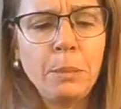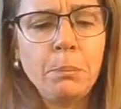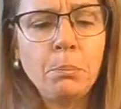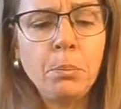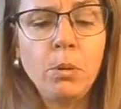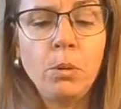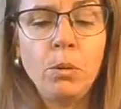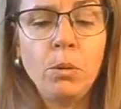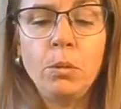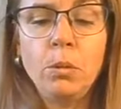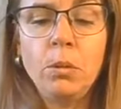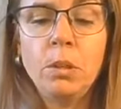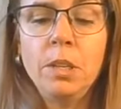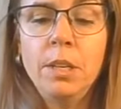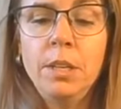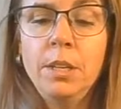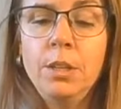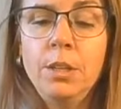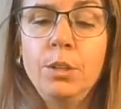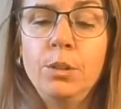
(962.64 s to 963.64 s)
people
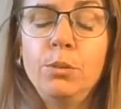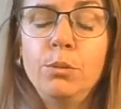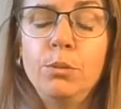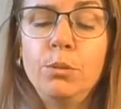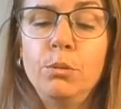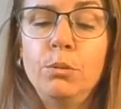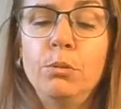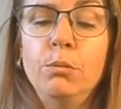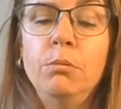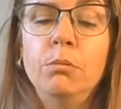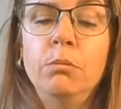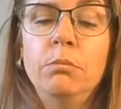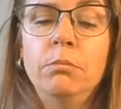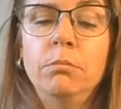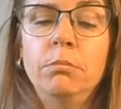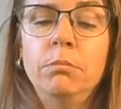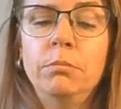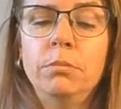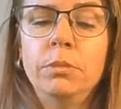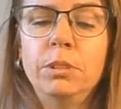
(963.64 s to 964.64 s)
who
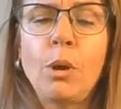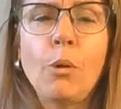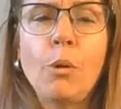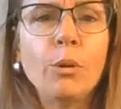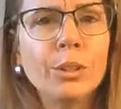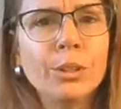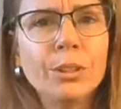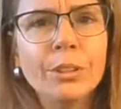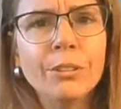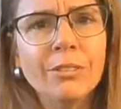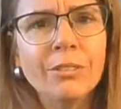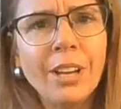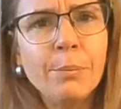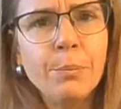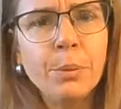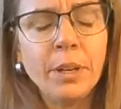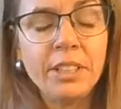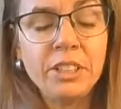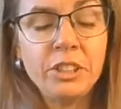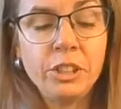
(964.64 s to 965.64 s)
lower your
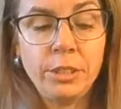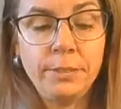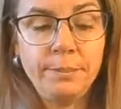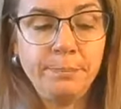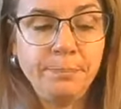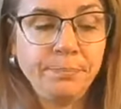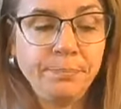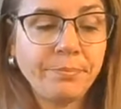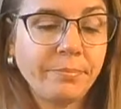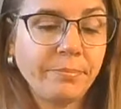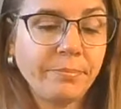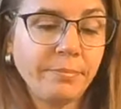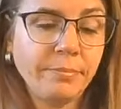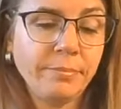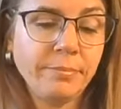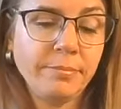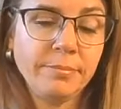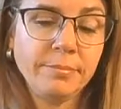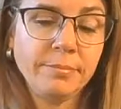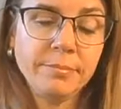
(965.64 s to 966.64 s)
vibration.
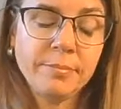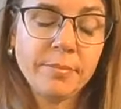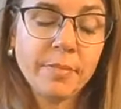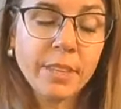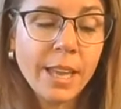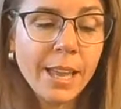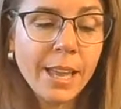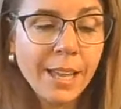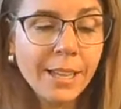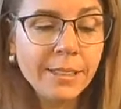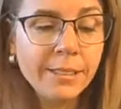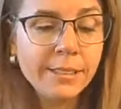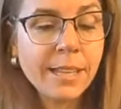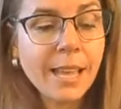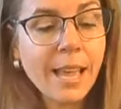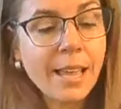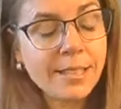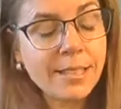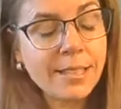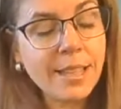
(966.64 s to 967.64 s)
And
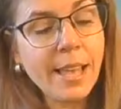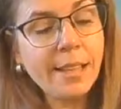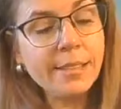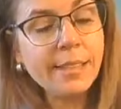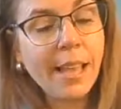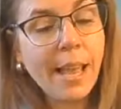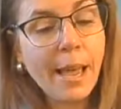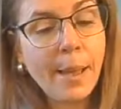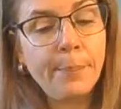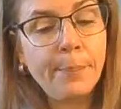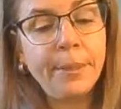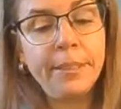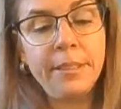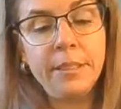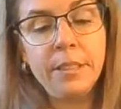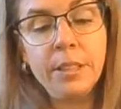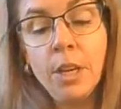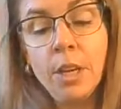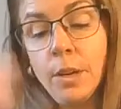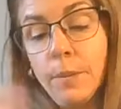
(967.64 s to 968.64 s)
as that's
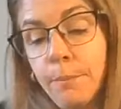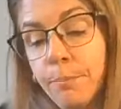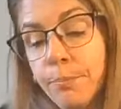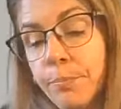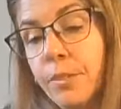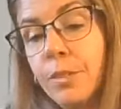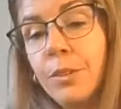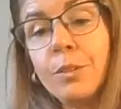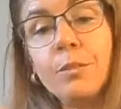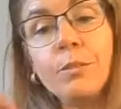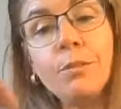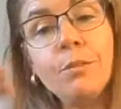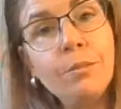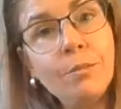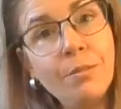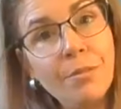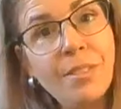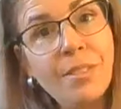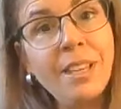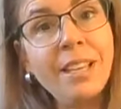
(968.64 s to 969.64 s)
happened,
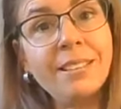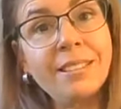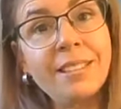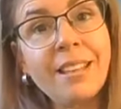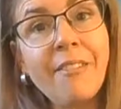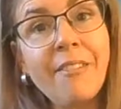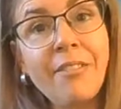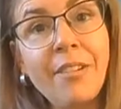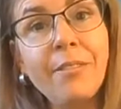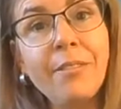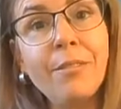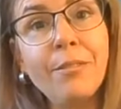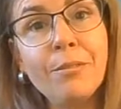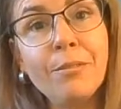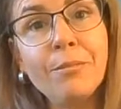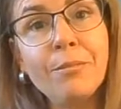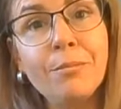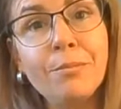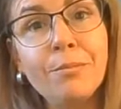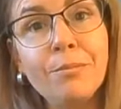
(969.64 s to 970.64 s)
things have
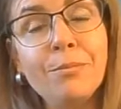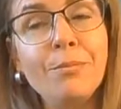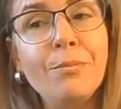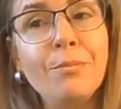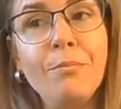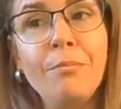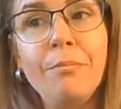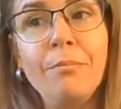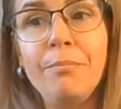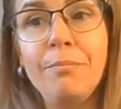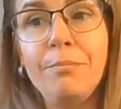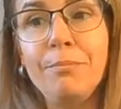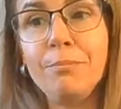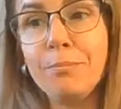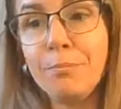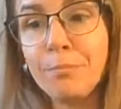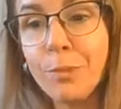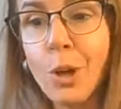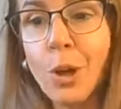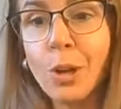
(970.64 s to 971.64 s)

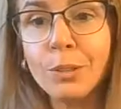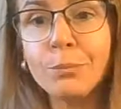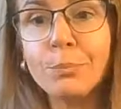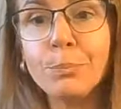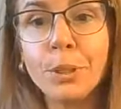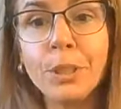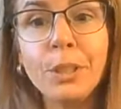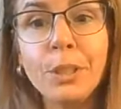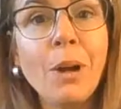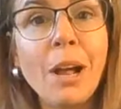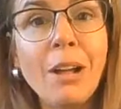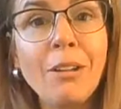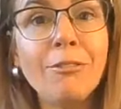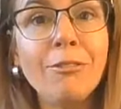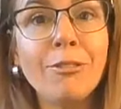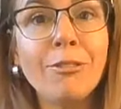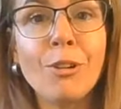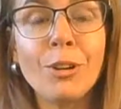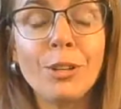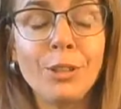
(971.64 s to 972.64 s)
gone pretty
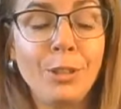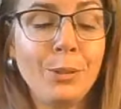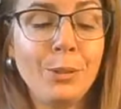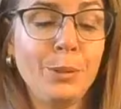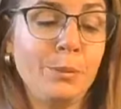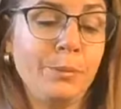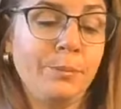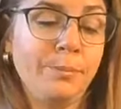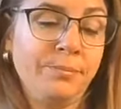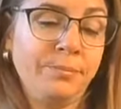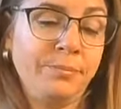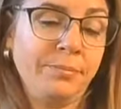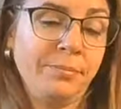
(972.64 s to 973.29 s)
well for you.